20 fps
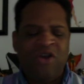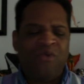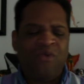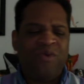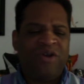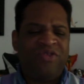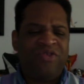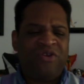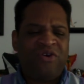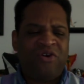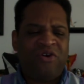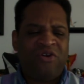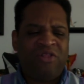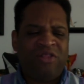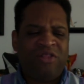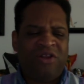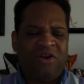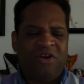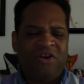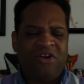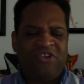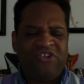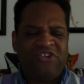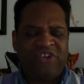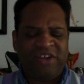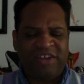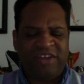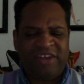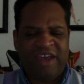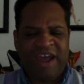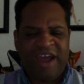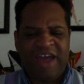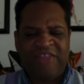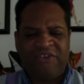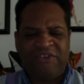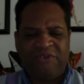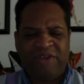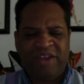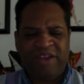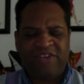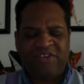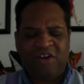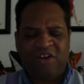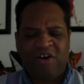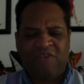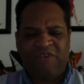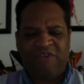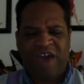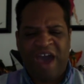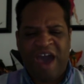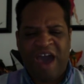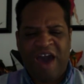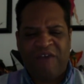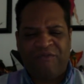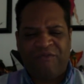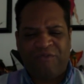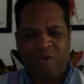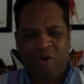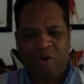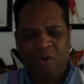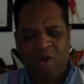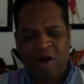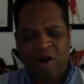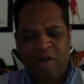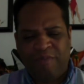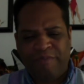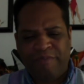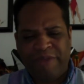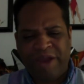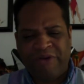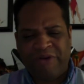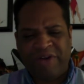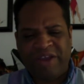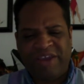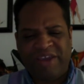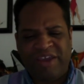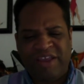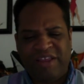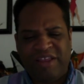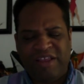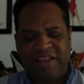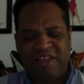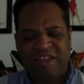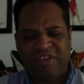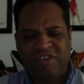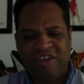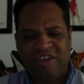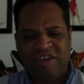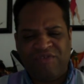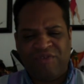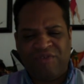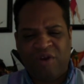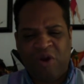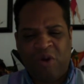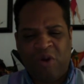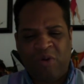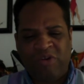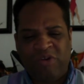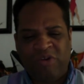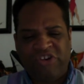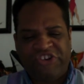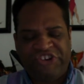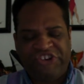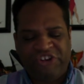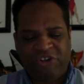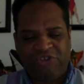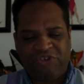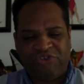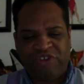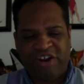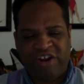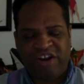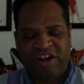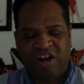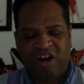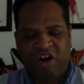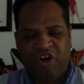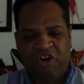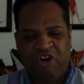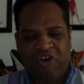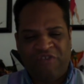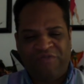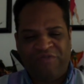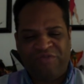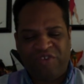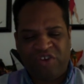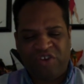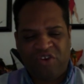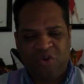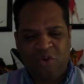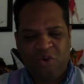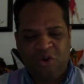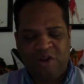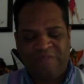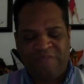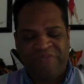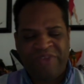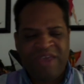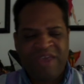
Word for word: where there are large gatherings of Afro-American Negro children of the corn.